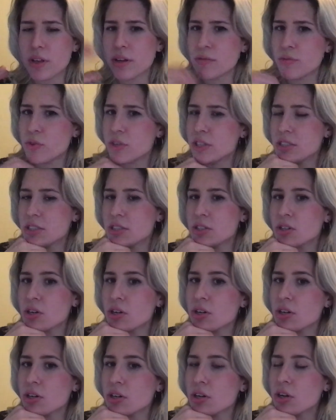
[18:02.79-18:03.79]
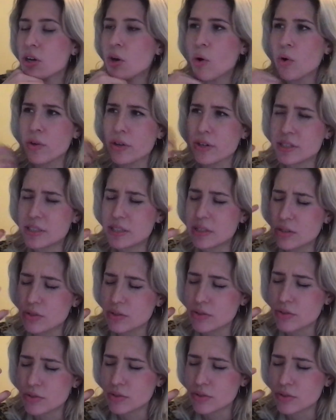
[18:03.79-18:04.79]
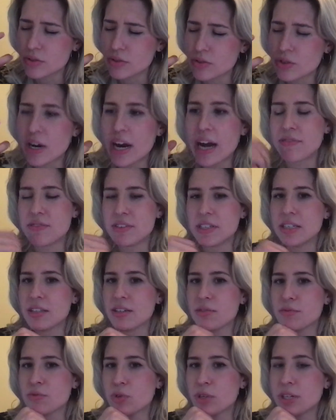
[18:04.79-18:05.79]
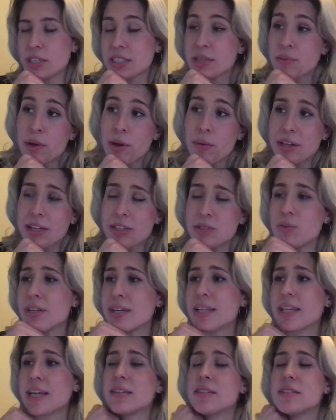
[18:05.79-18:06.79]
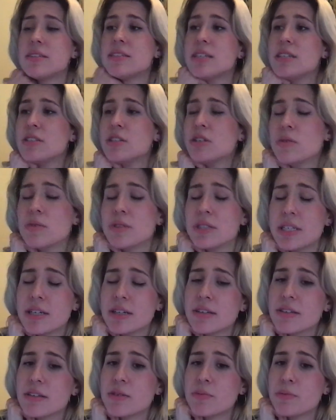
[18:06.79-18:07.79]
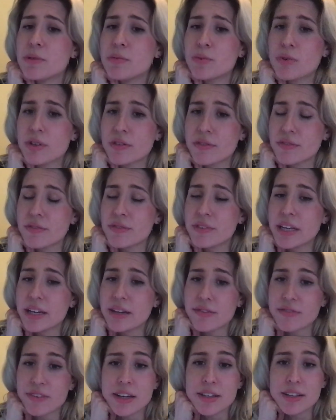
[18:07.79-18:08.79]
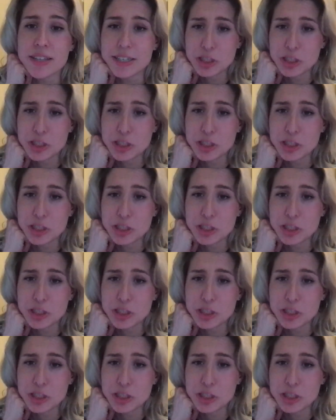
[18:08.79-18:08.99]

their voice is heard, or they're still crafting their voice. And maybe that's what I'd like to see too, is hear a little bit more of a, like, failing